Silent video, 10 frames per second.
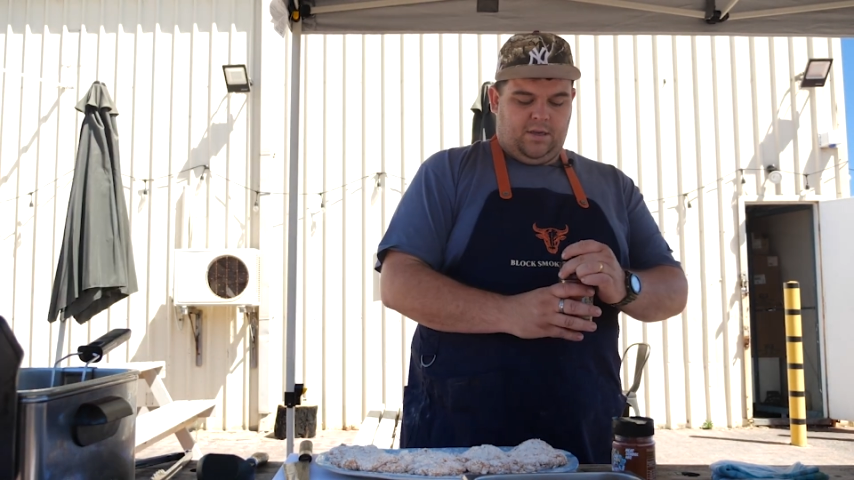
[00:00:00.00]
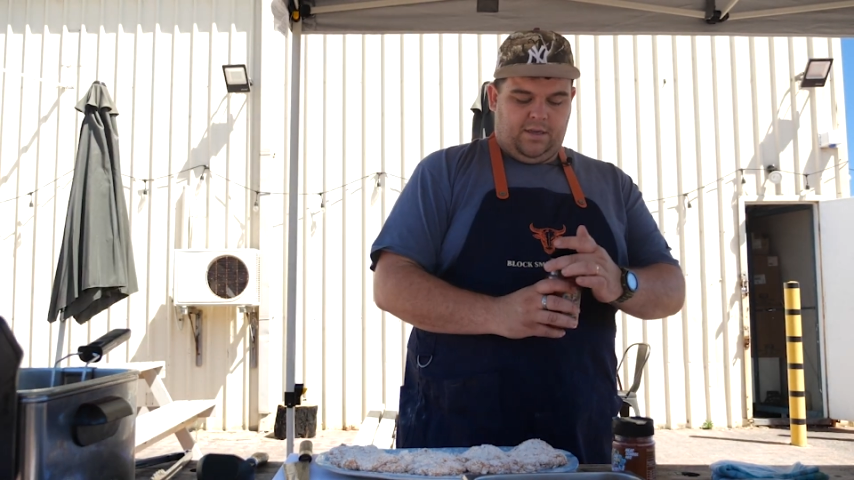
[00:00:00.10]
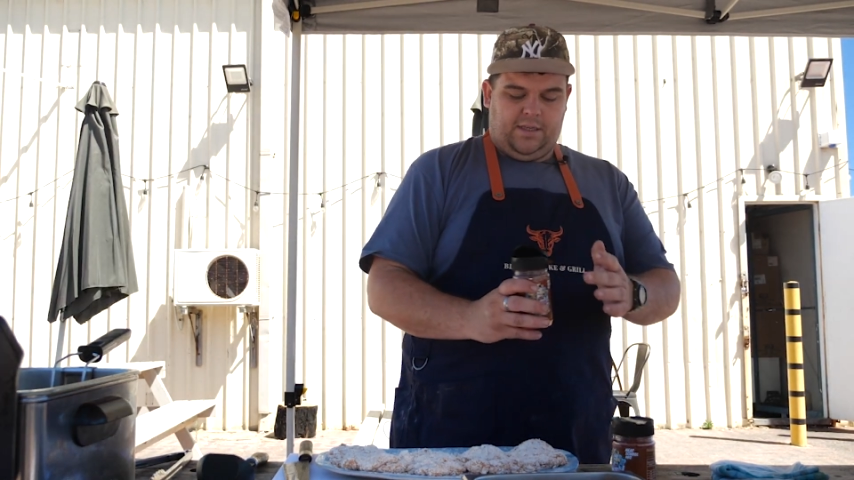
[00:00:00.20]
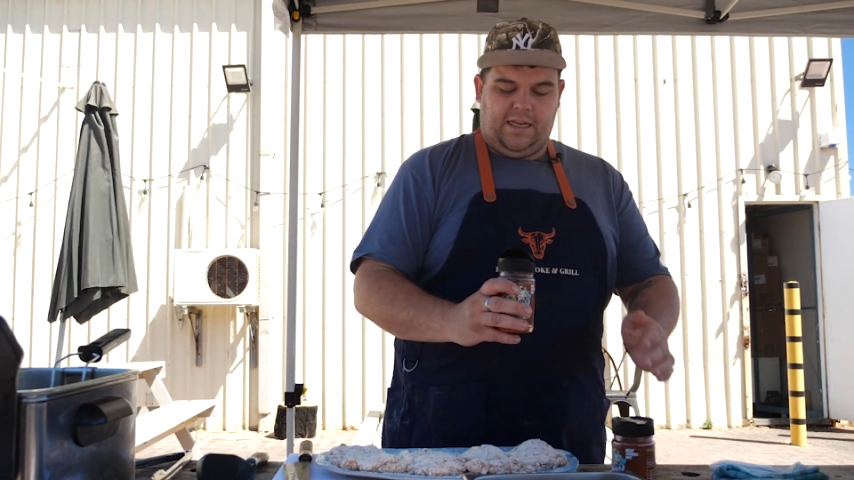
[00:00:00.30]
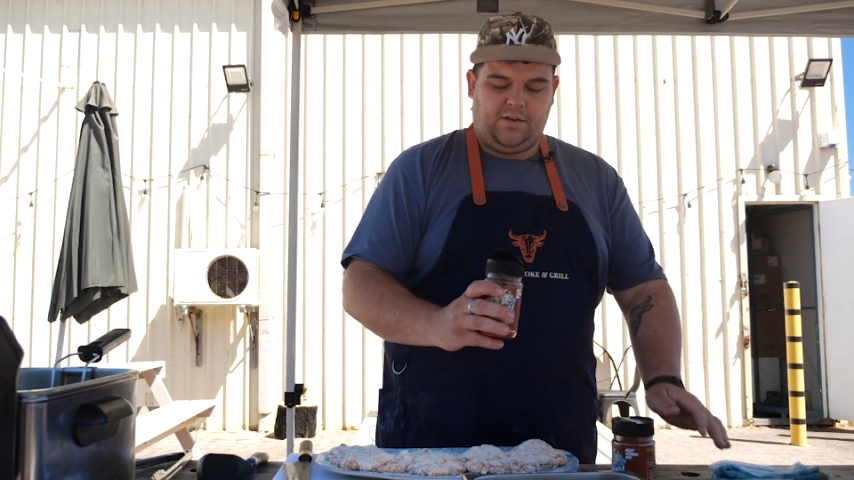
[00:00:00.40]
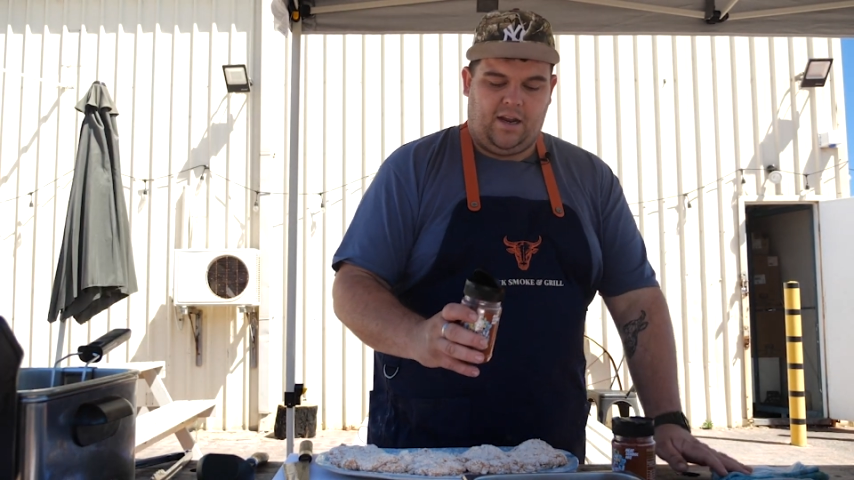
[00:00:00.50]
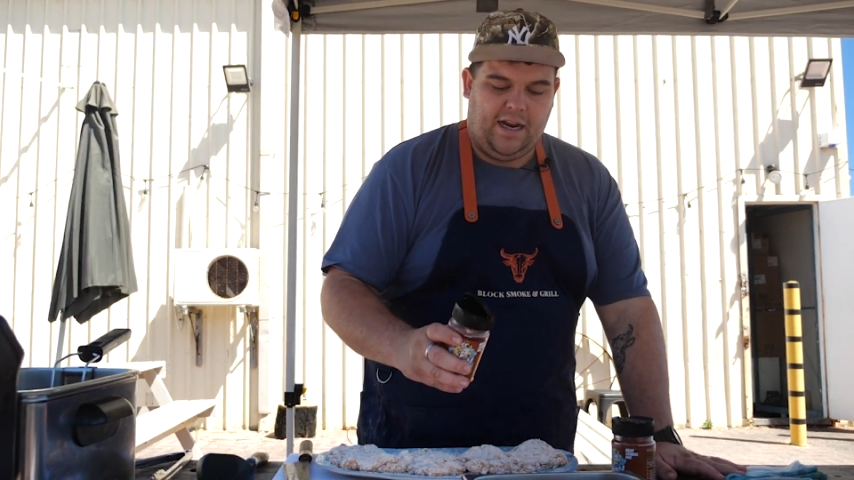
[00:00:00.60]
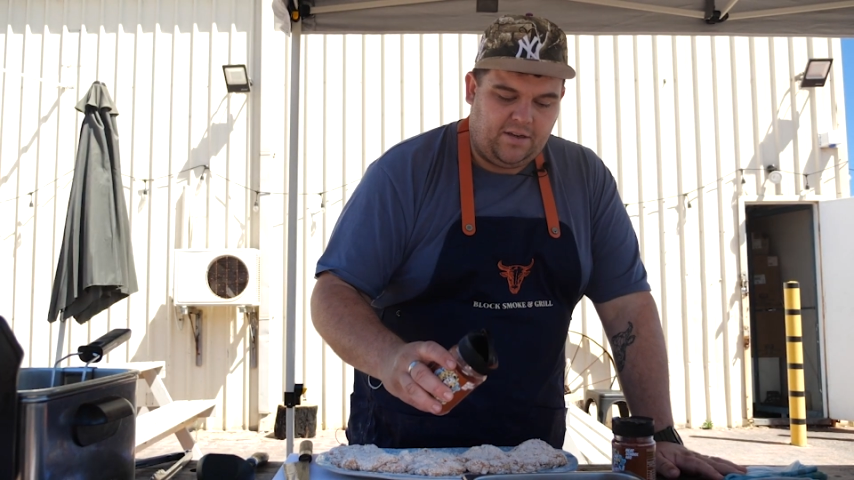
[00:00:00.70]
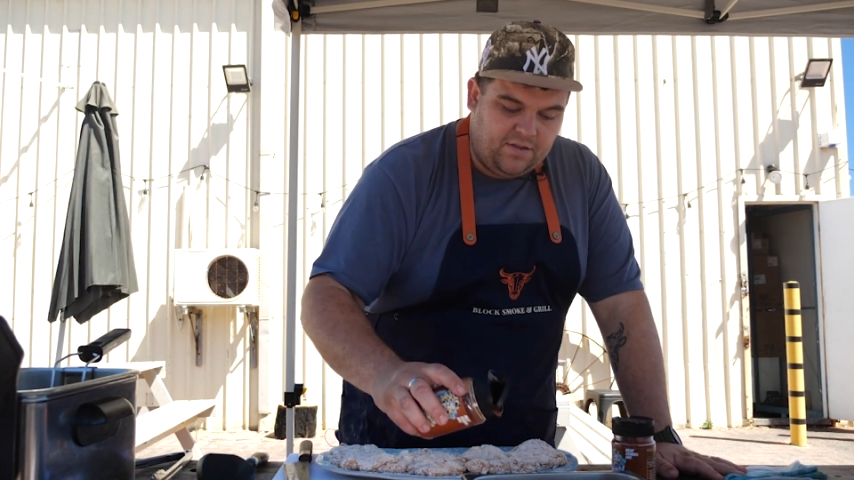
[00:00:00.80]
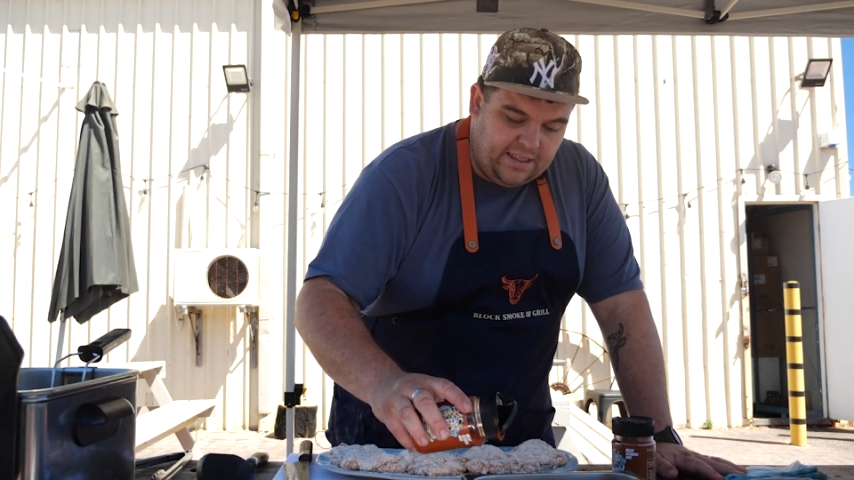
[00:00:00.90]
So next we've got our
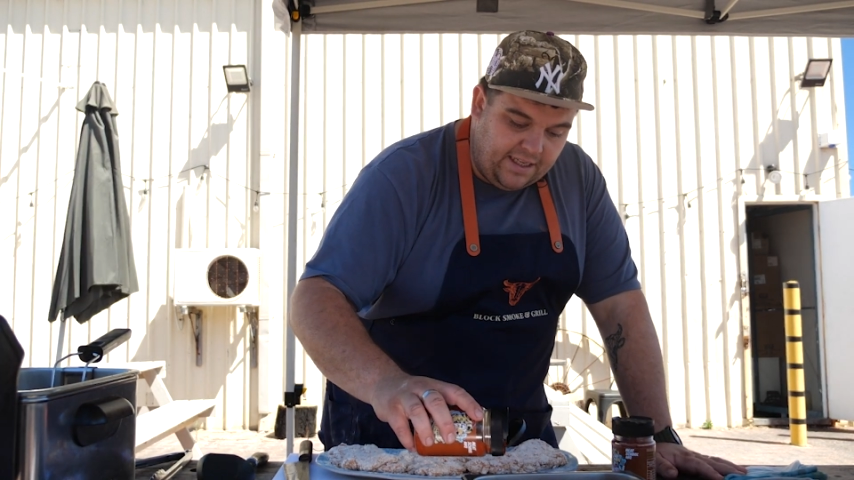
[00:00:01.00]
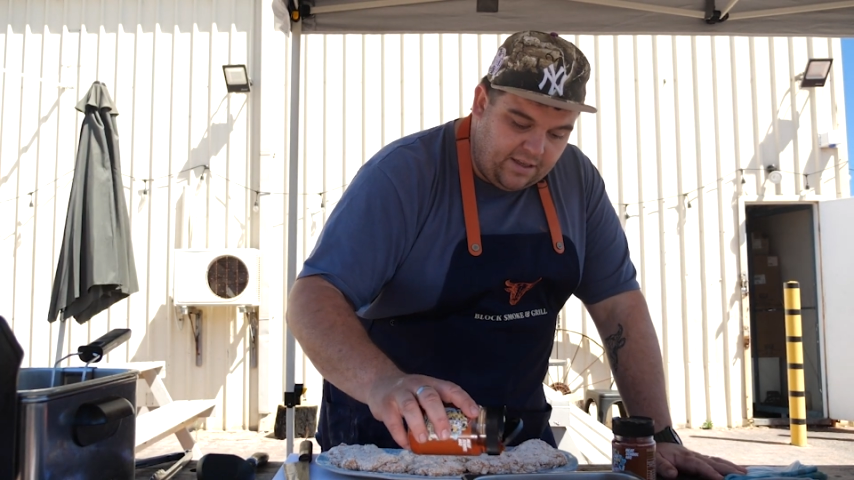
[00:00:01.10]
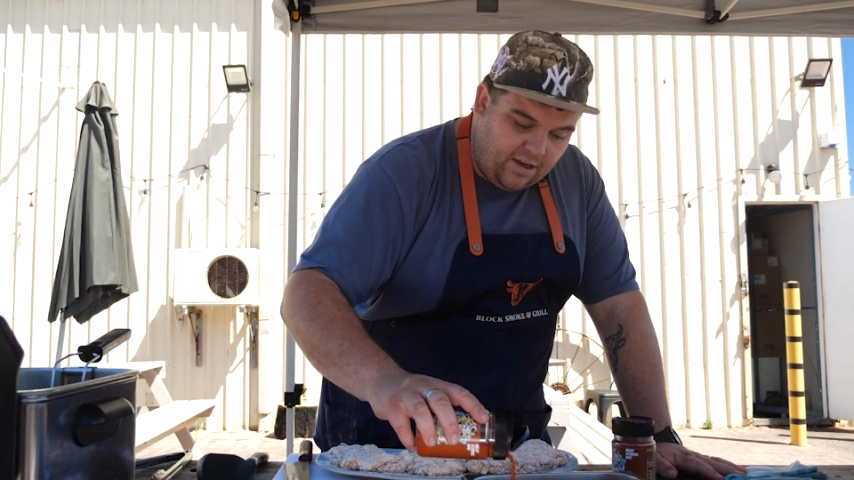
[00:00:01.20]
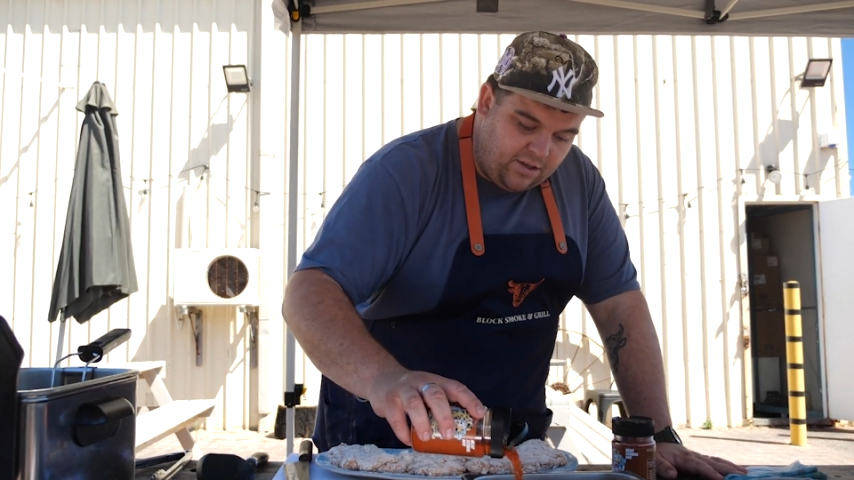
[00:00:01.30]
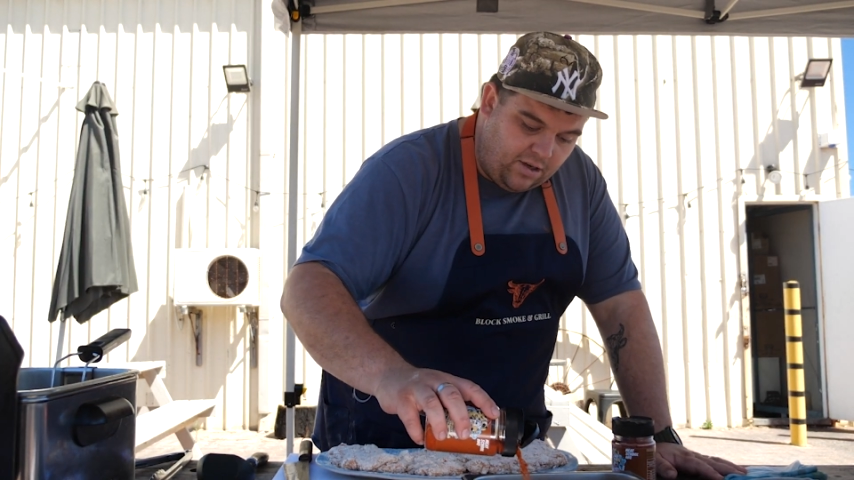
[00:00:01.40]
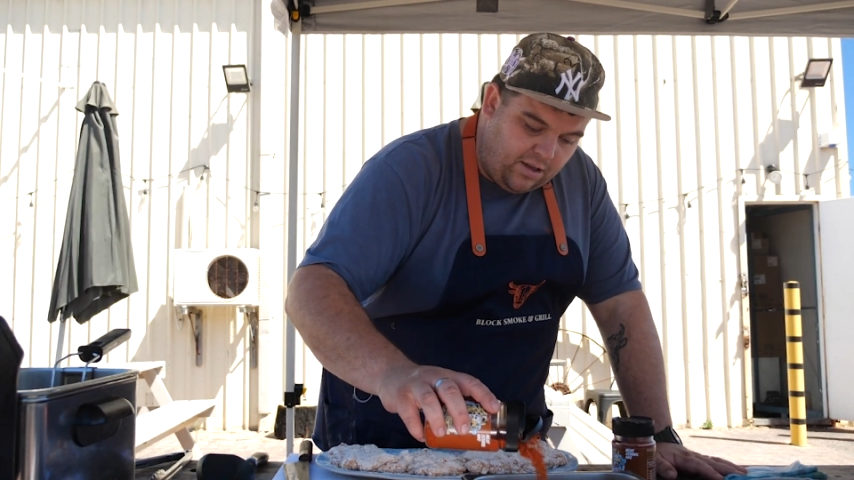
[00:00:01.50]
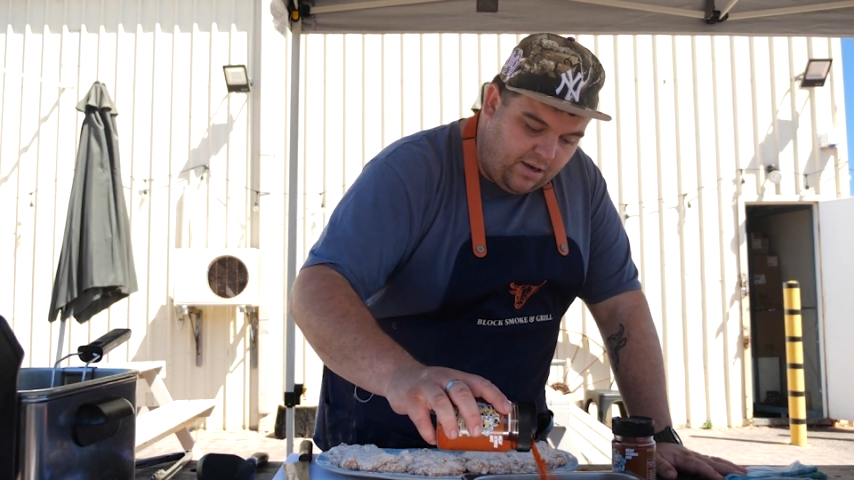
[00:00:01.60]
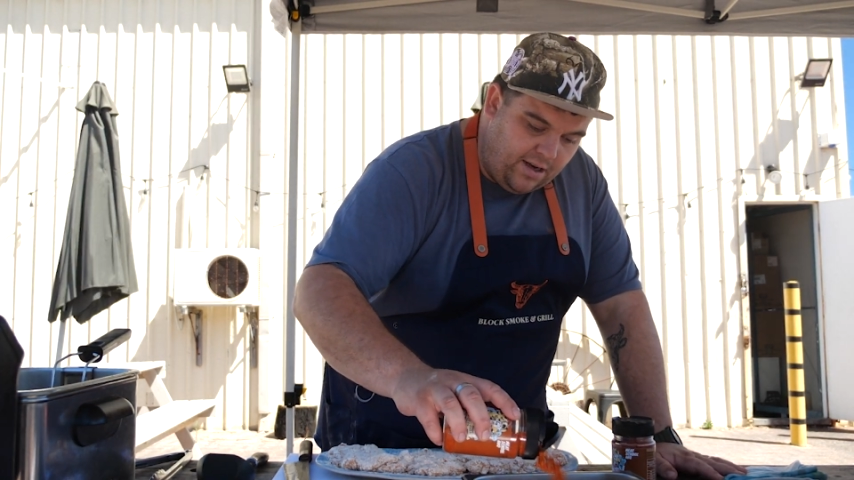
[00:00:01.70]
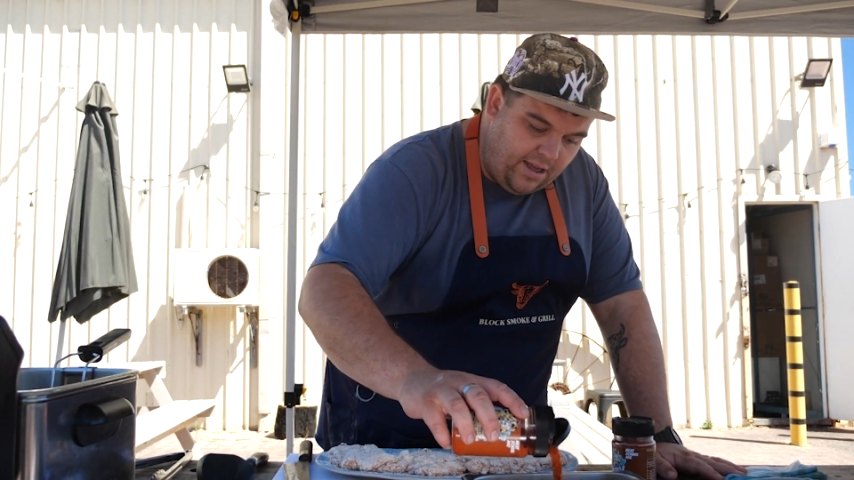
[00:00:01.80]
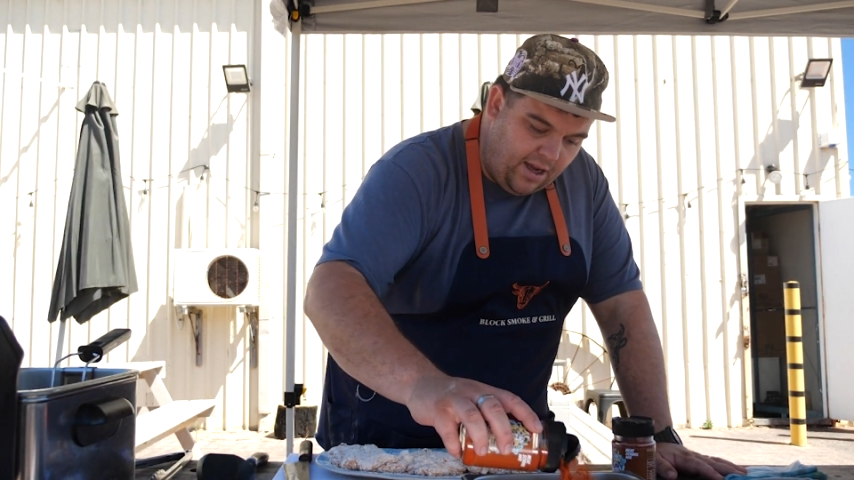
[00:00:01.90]
Nashville seasoning. We're going to chuck a
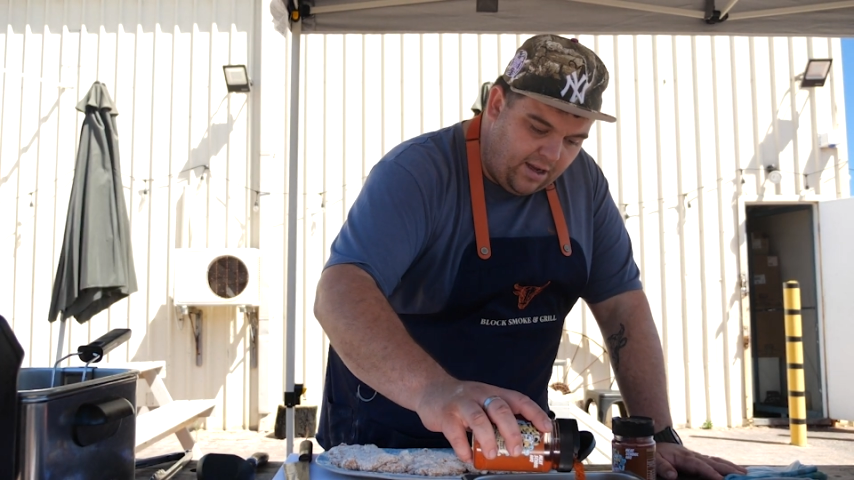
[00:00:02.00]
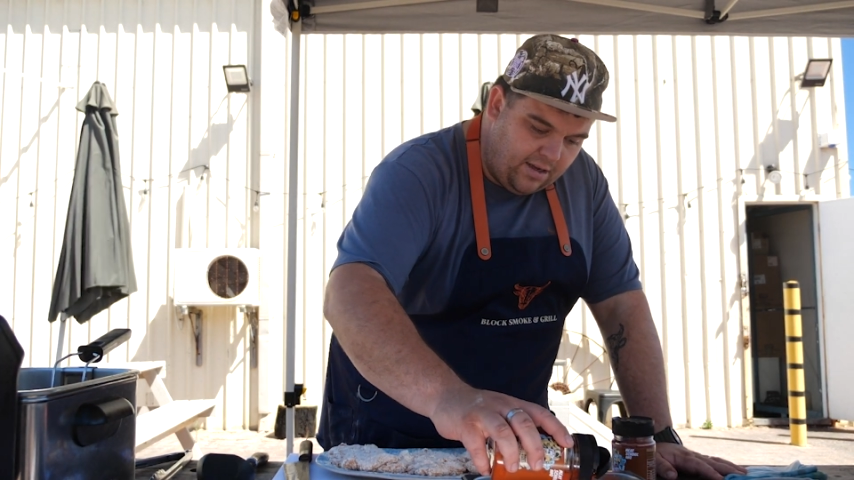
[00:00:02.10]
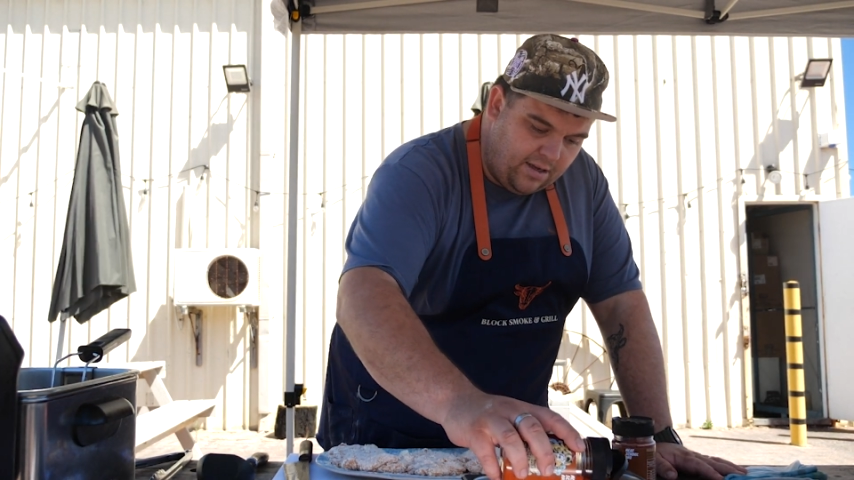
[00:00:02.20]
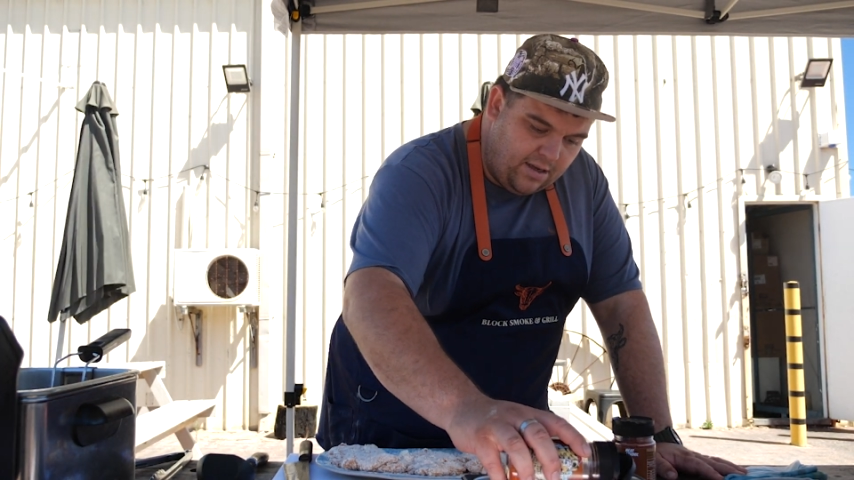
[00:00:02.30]
load in here,